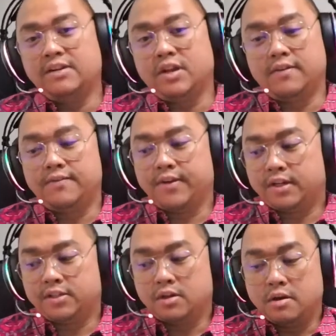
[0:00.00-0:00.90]
So
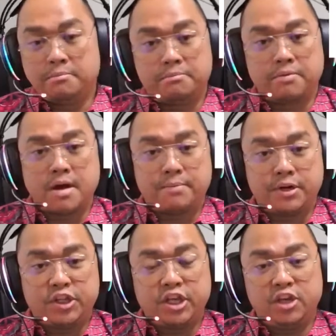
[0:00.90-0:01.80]
financial affairs,
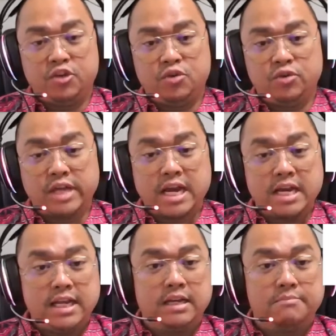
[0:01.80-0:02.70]
property
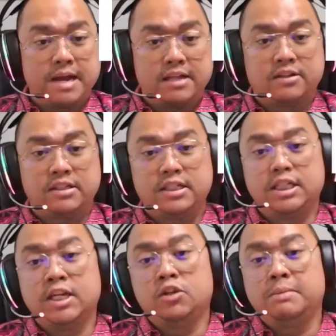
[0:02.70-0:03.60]
issues, and legal
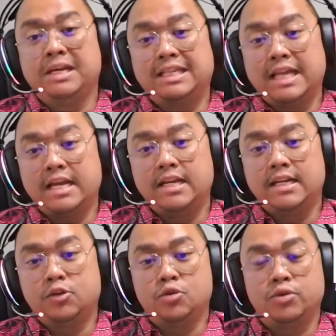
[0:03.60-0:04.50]
matters need to
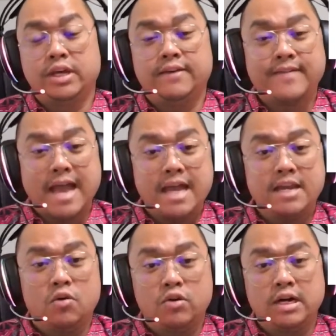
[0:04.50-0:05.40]
be attended
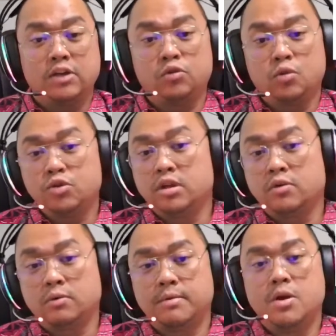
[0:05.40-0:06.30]
to if any
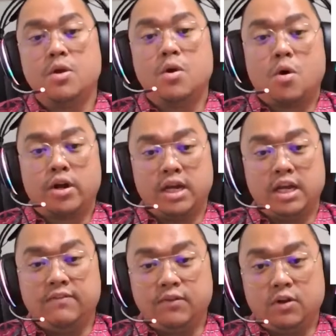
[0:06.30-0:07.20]
organized social group
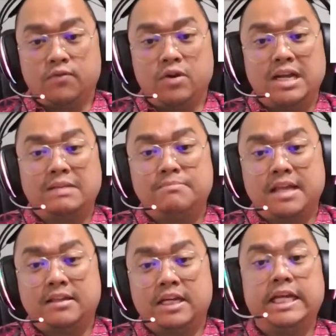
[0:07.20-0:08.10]
or
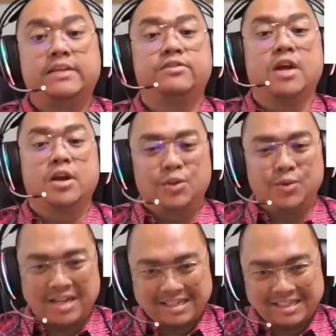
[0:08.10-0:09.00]
individual for that matter
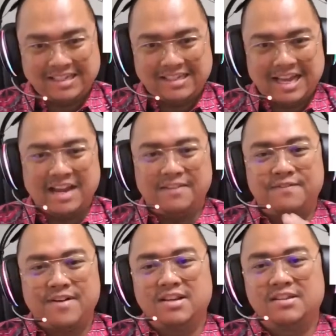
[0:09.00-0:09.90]
is to
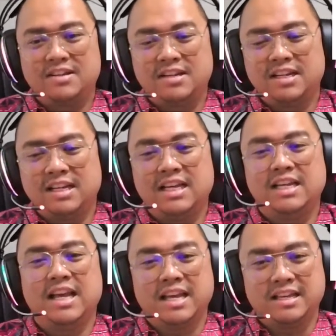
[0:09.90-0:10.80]
exist and
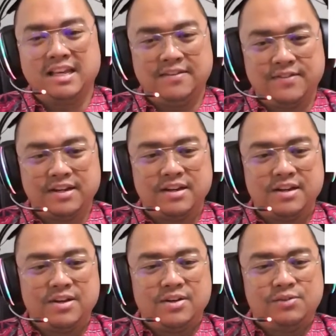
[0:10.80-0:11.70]
function in a
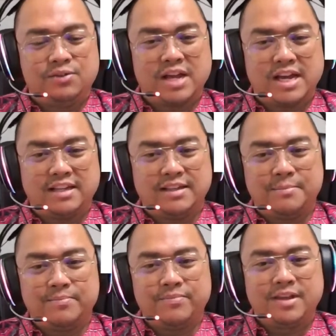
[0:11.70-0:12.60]
given
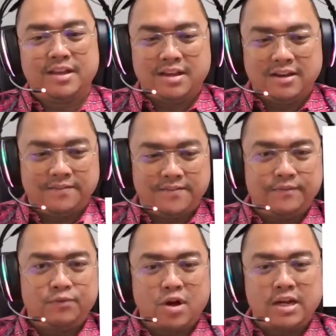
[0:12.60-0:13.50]
society.
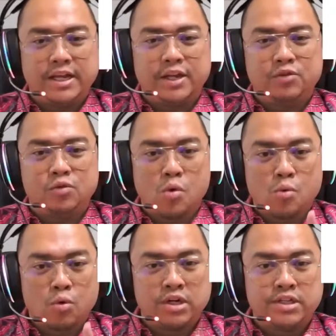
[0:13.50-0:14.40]
The fifth
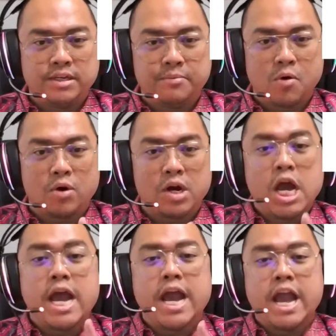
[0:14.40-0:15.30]
one is
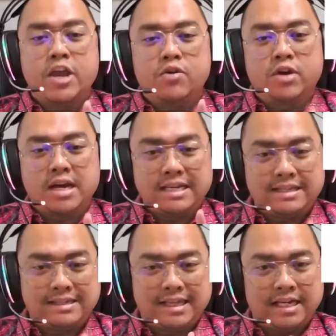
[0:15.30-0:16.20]
worship or
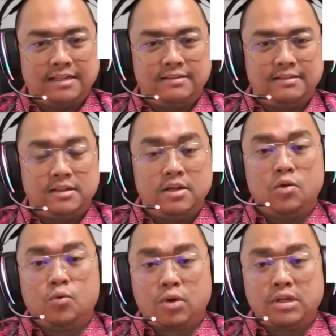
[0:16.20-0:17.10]
Eucharistia.